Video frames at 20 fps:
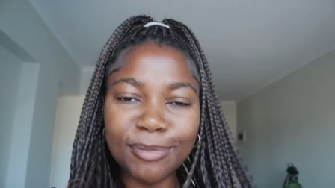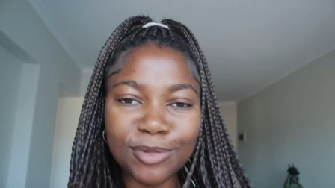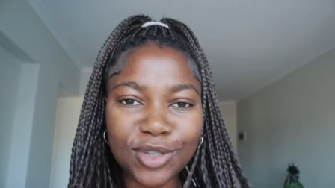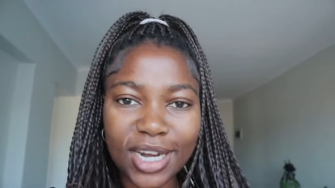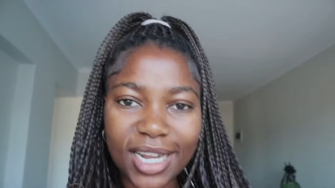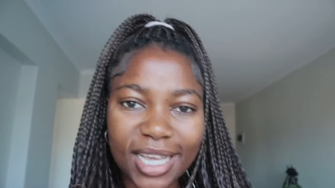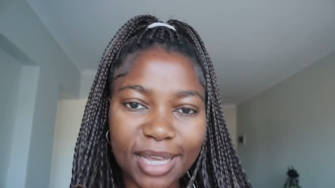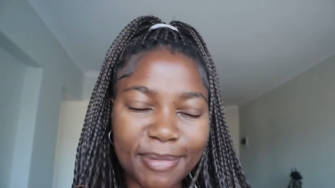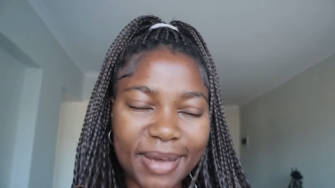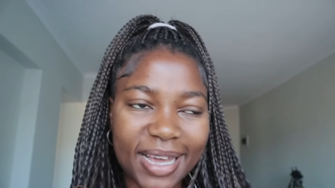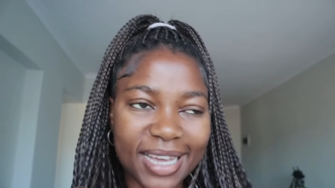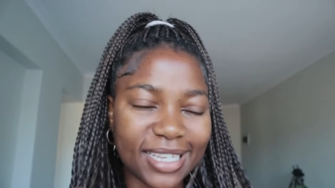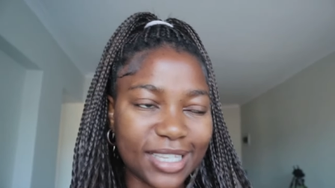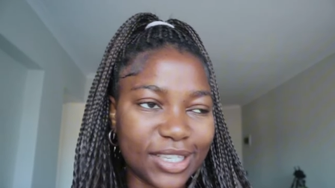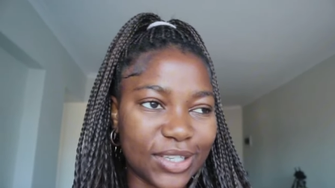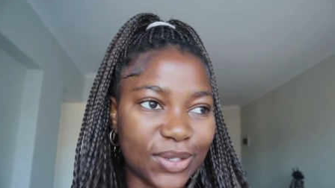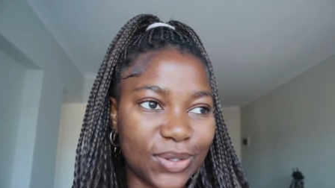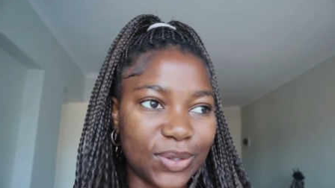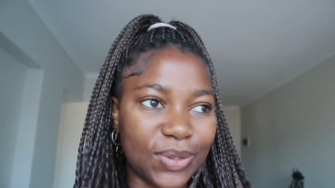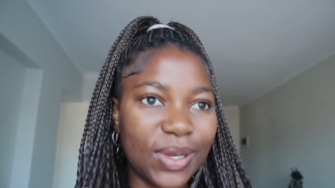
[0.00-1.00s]
I'm trying to get back
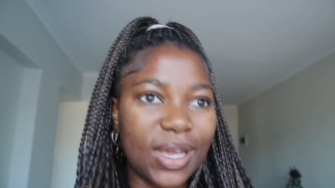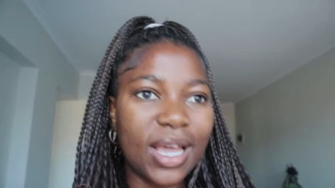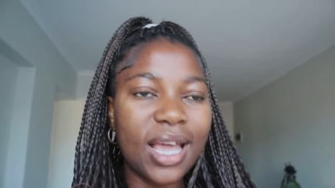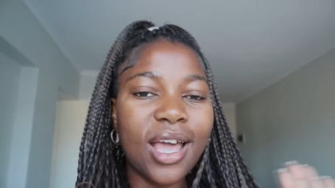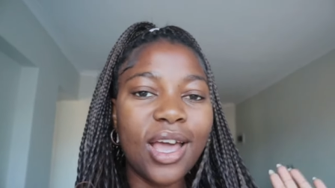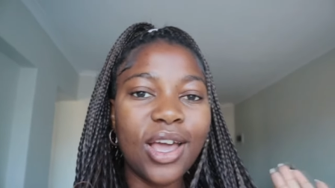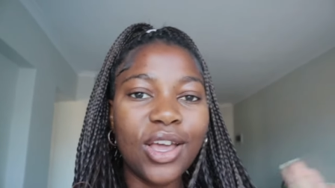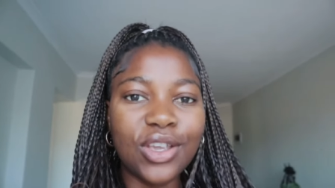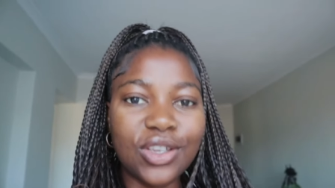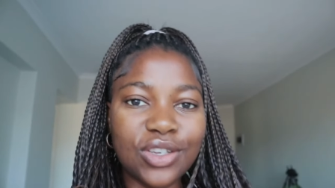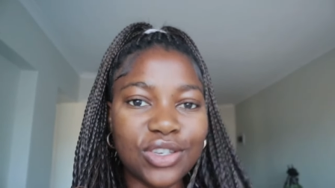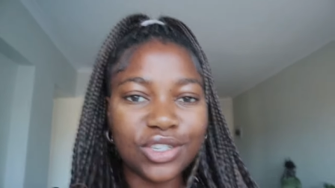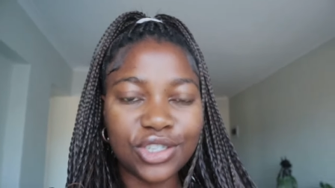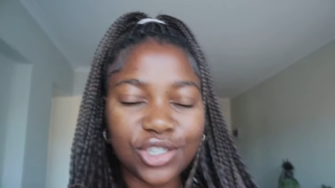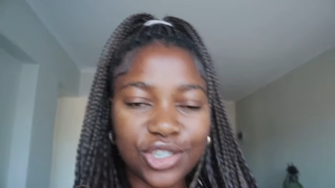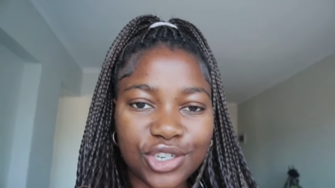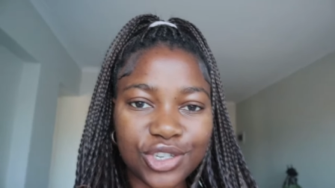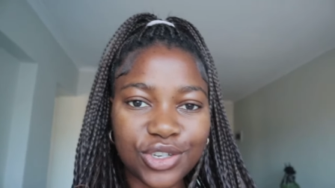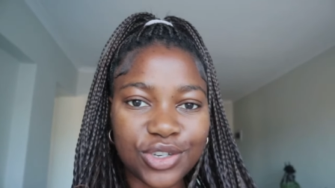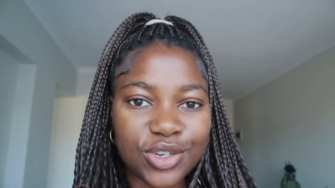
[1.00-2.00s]
into
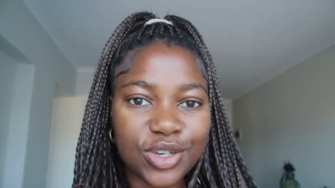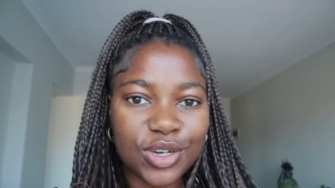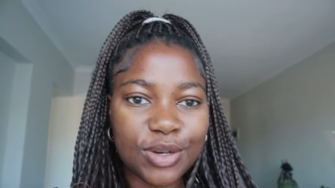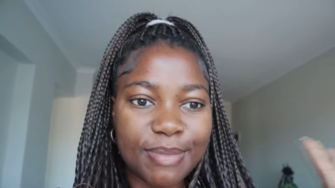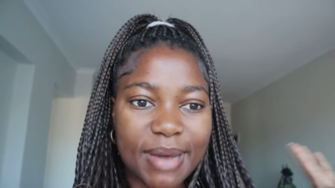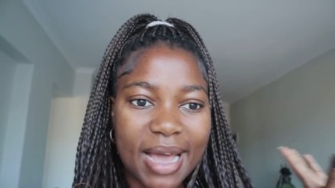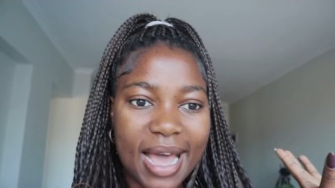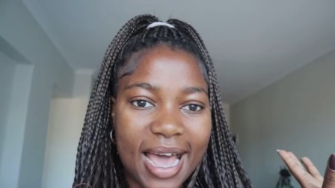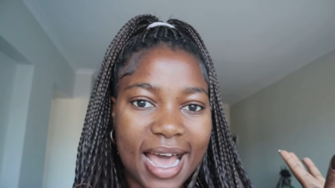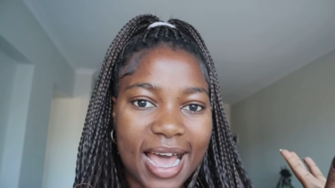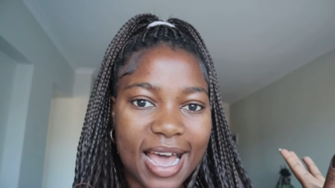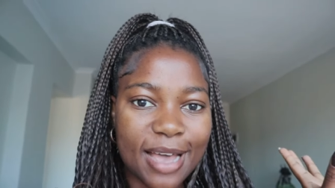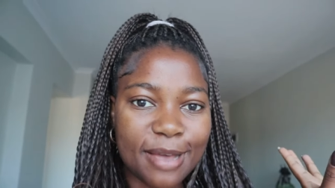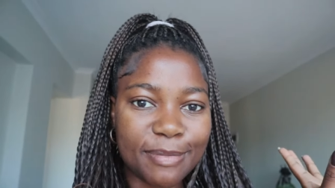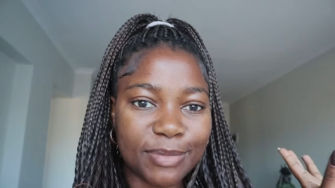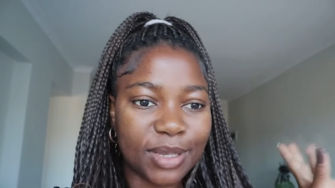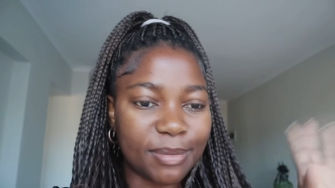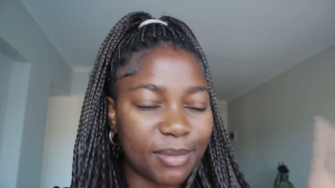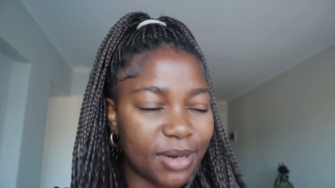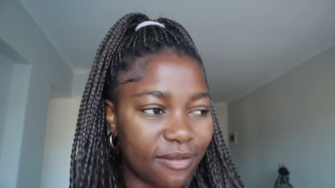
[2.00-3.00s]
YouTube.
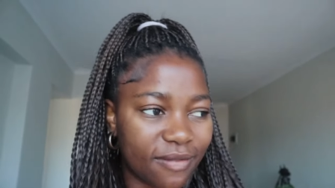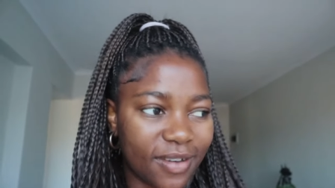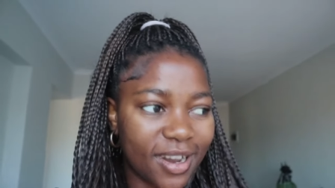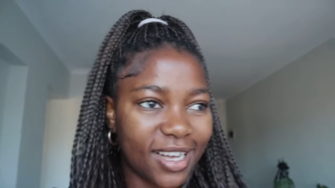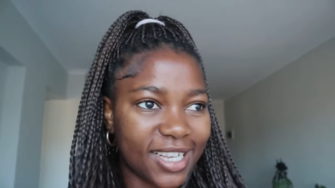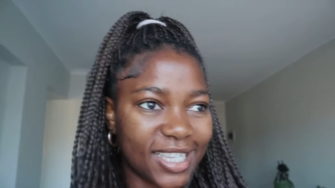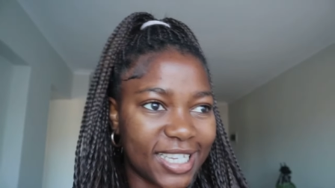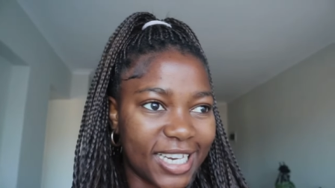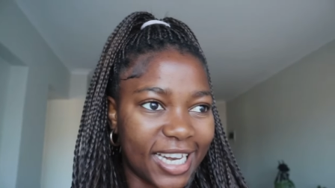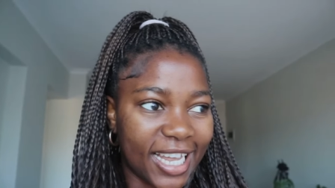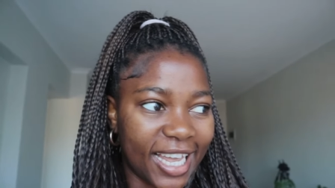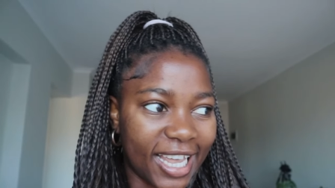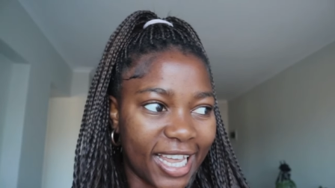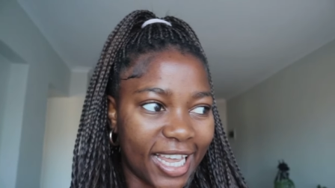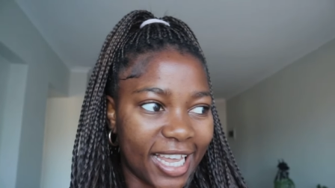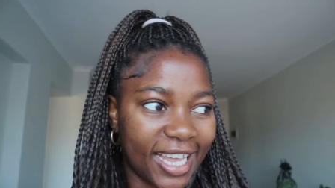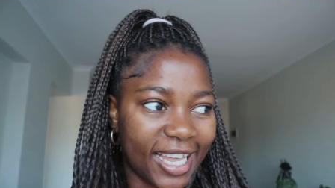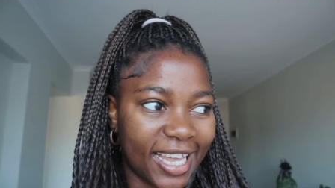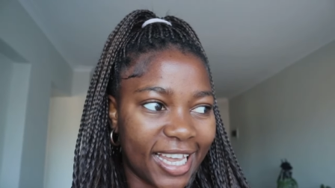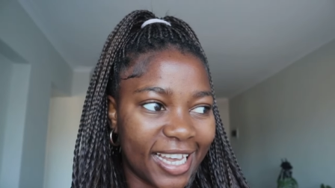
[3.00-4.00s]
Um, so I'm gonna vlog
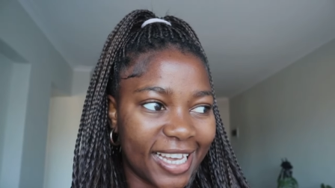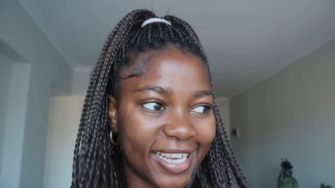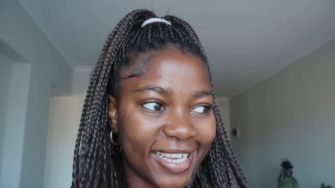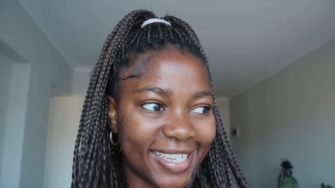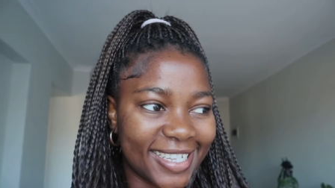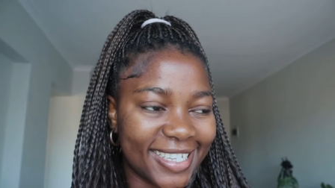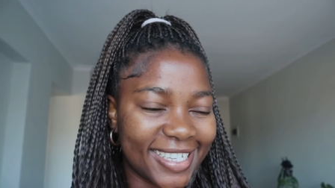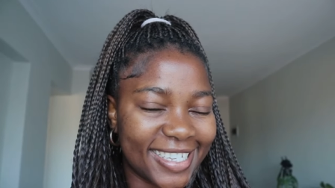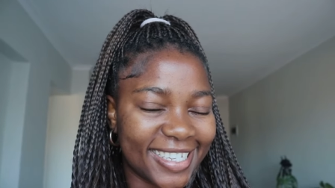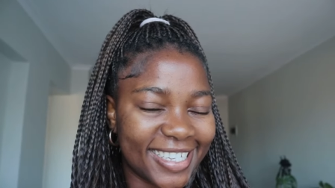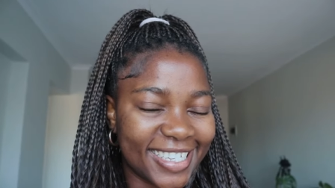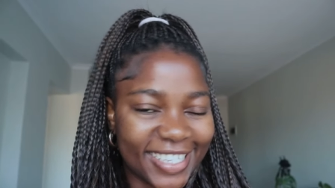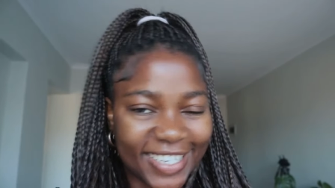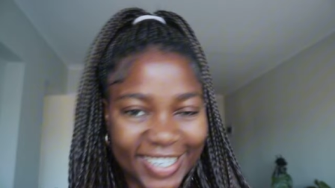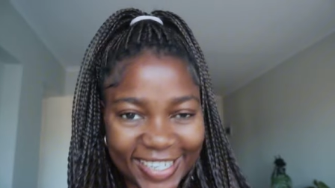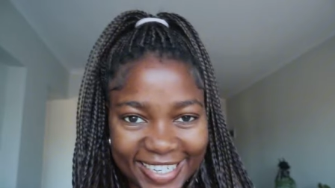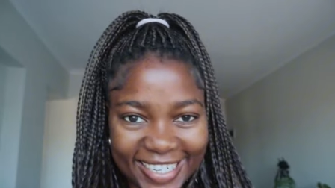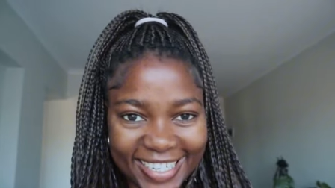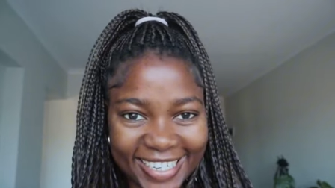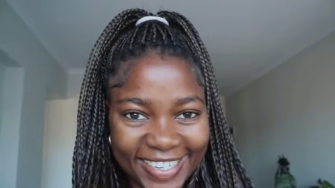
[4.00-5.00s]
today
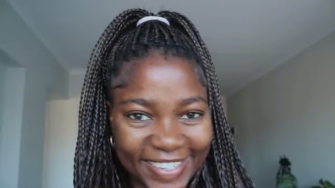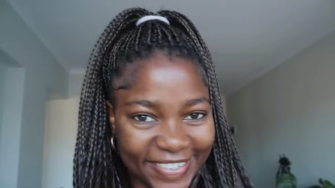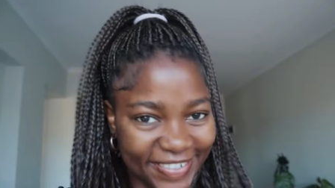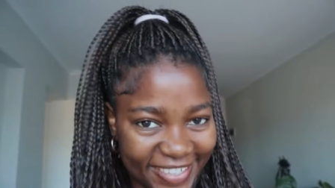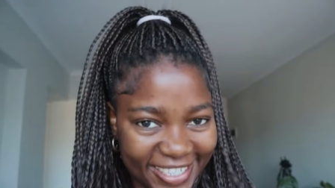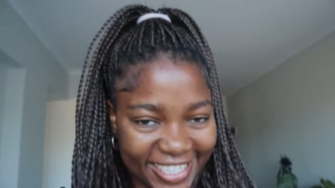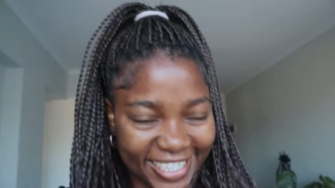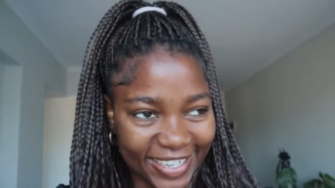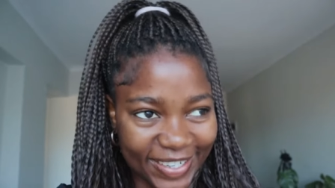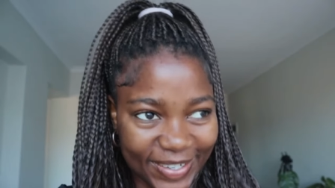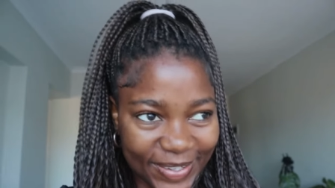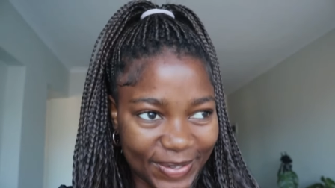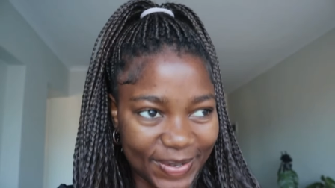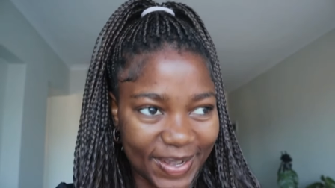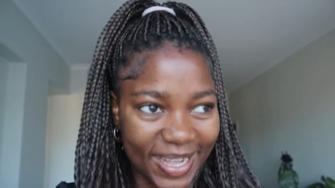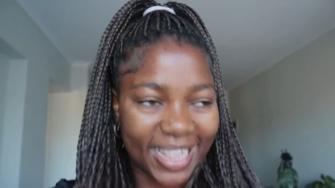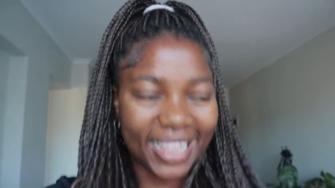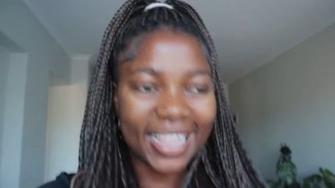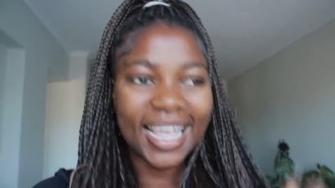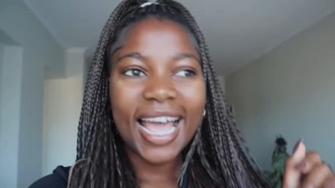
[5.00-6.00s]
yeah, hopefully it goes
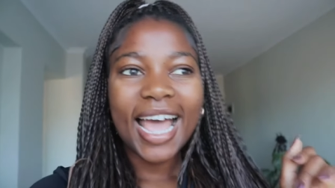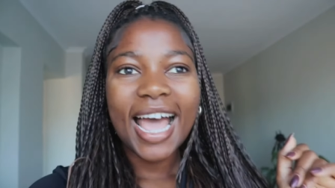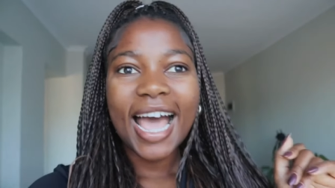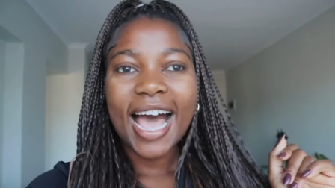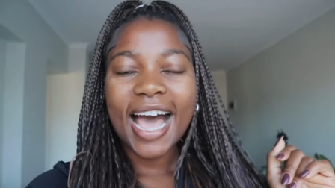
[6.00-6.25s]
well.